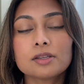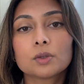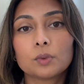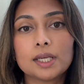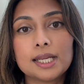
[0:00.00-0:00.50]
So
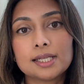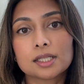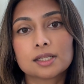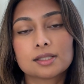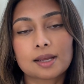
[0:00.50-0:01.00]
we
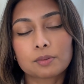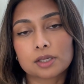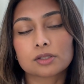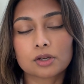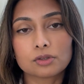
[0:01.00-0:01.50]
needed stepping
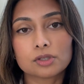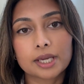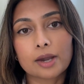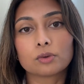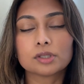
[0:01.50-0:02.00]
stones to
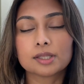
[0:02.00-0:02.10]
get onto